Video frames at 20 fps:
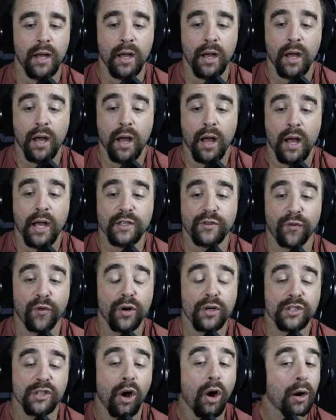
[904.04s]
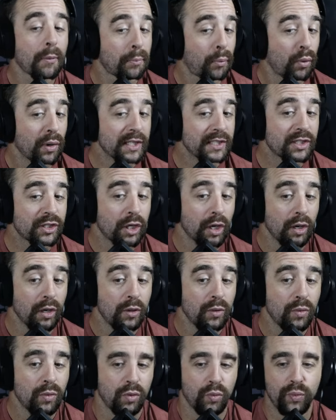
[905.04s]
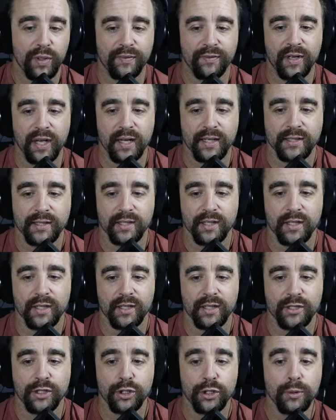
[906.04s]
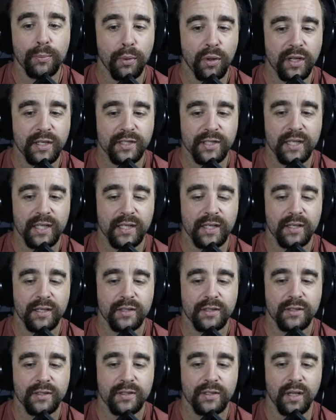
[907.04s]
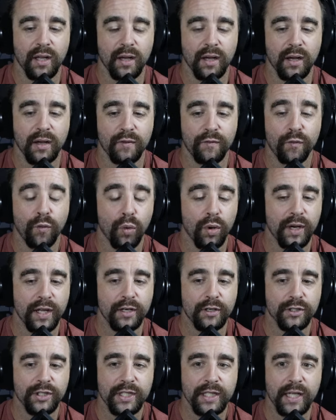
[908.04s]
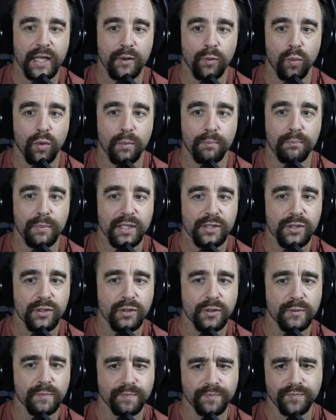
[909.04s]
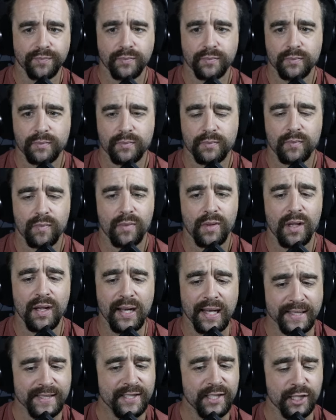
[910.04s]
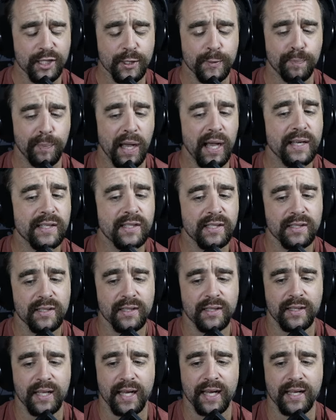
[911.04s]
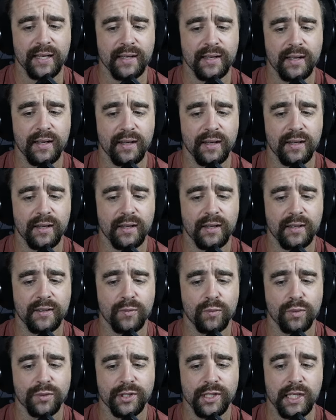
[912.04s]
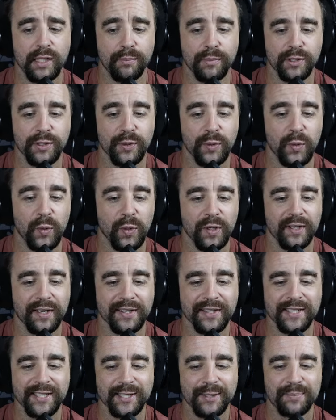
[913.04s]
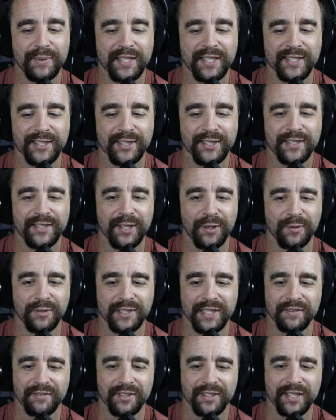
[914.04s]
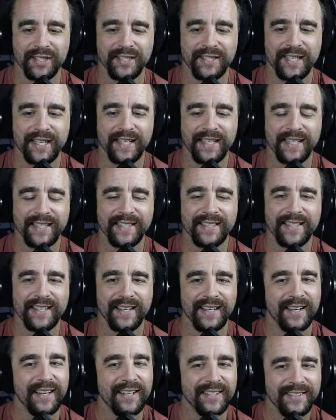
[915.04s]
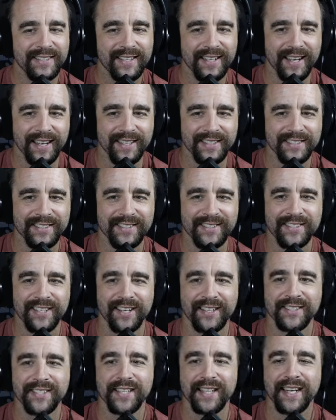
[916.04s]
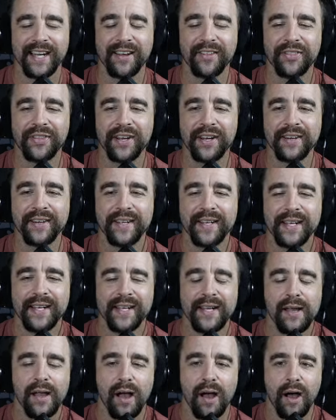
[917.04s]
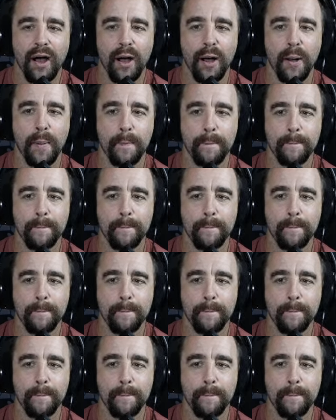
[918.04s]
As far as hard points go, we've got 2 ballistic, 4 energy, and 1 missile. I suspect that we'll see a missile quirk on this because no one's ever going to take it. Again, just tossing that out there. But